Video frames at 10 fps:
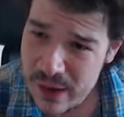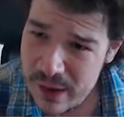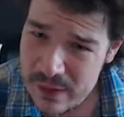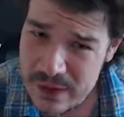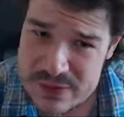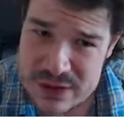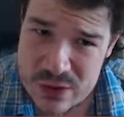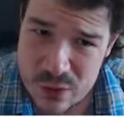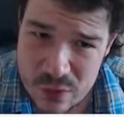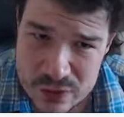They've
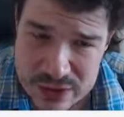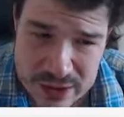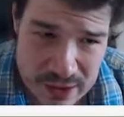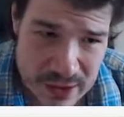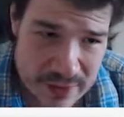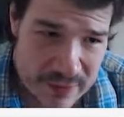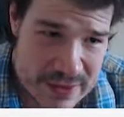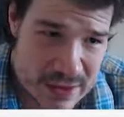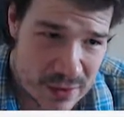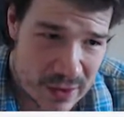scored, and
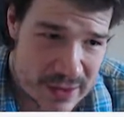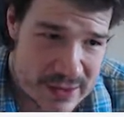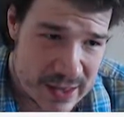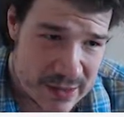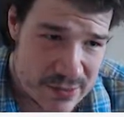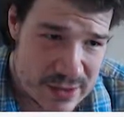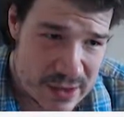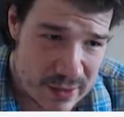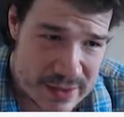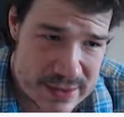that's not ideal. So
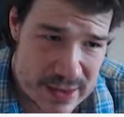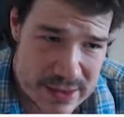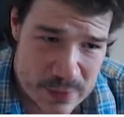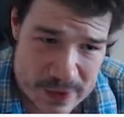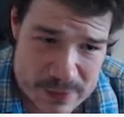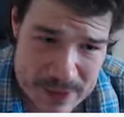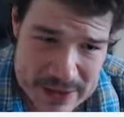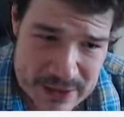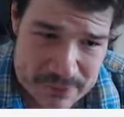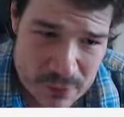let's switch back
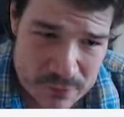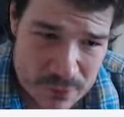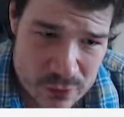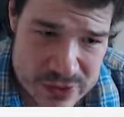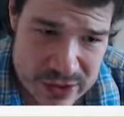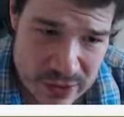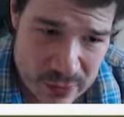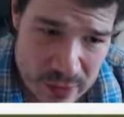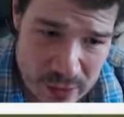to the 4-4-2.